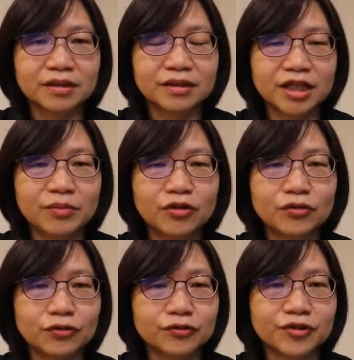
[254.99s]
Cable
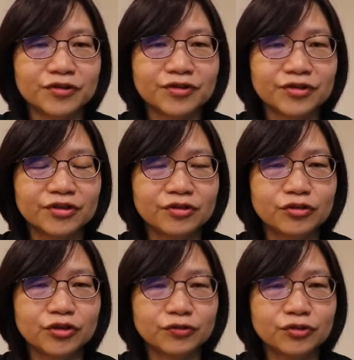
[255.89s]
losses
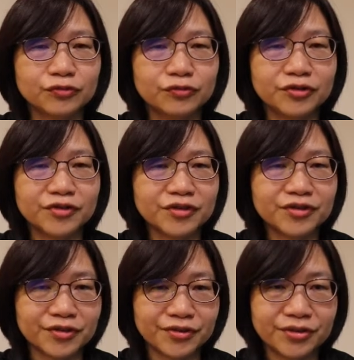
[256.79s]
due to
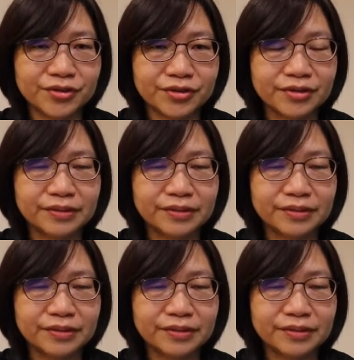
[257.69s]
resistance,